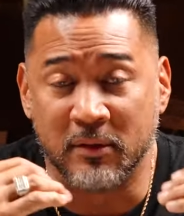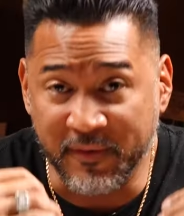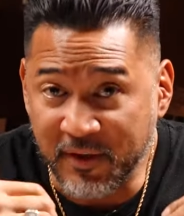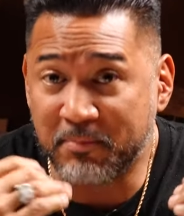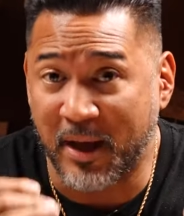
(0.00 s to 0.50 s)

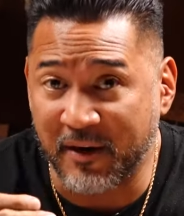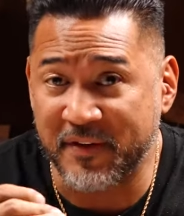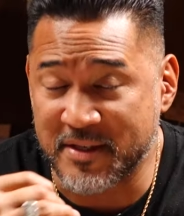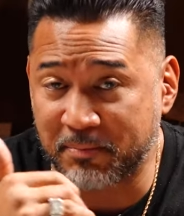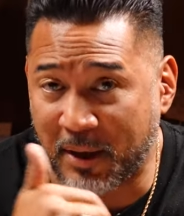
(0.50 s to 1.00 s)
Living
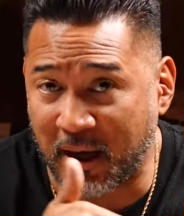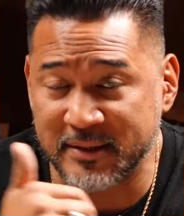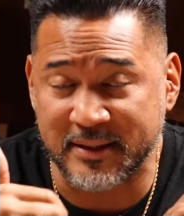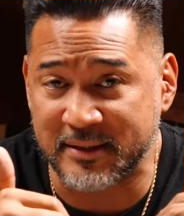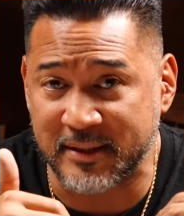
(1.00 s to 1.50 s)
benefits and
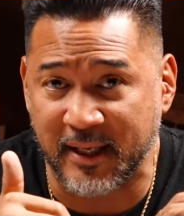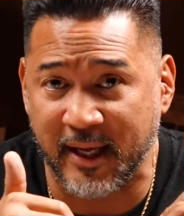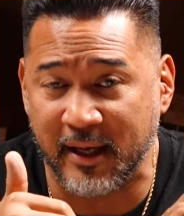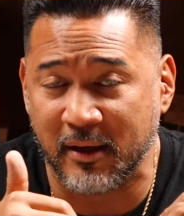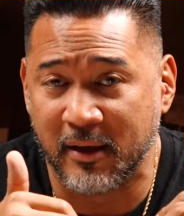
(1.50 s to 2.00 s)
policies
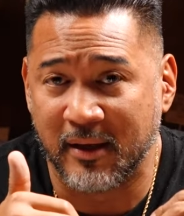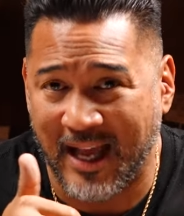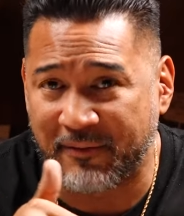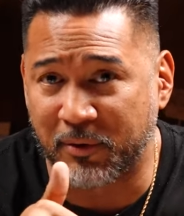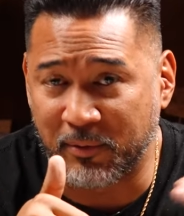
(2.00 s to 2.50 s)
today
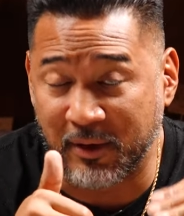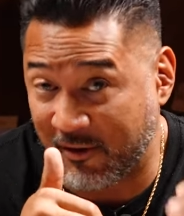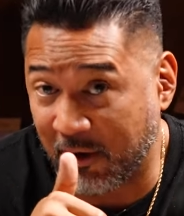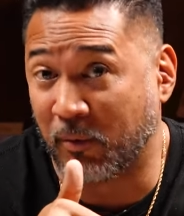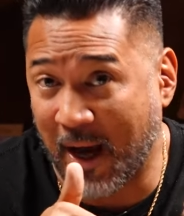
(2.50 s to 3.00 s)
have a
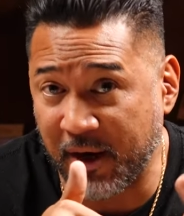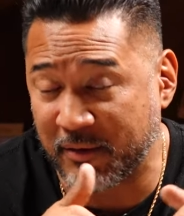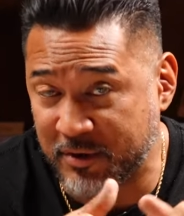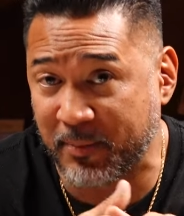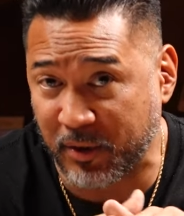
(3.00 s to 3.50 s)
have a rider
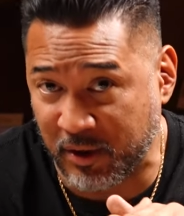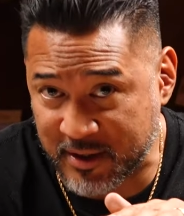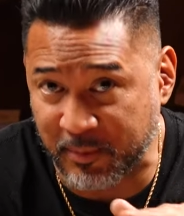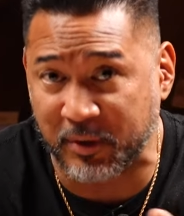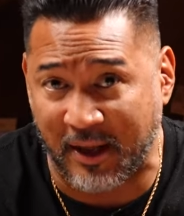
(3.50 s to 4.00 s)
on typical your
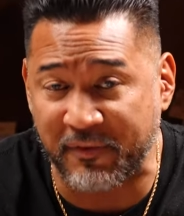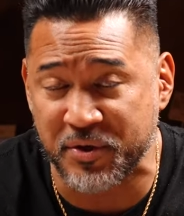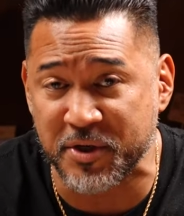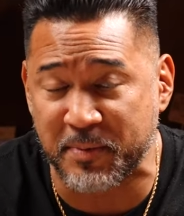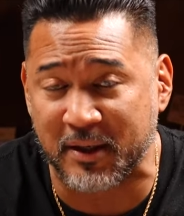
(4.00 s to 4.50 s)
typical life
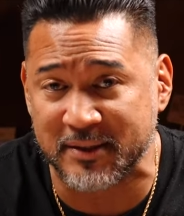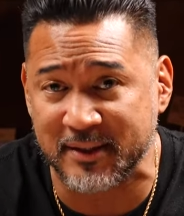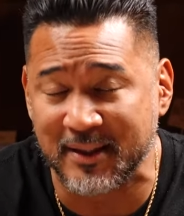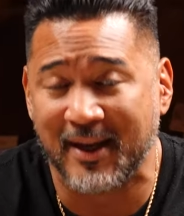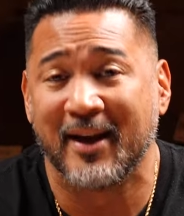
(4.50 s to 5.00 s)
insurance policies.